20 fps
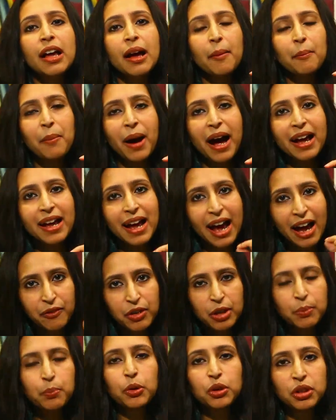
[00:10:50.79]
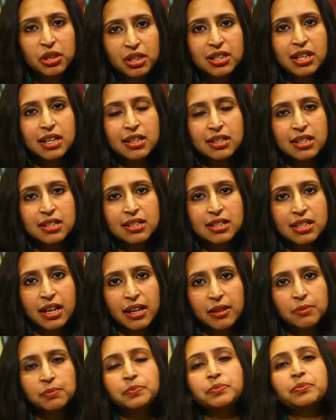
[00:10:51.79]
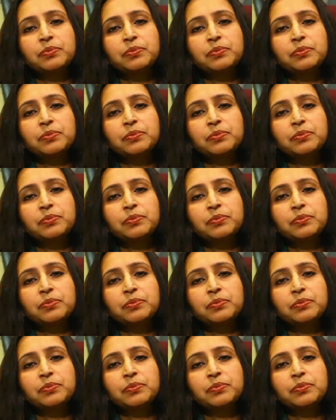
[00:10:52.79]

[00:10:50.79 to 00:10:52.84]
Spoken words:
by having put the deities there,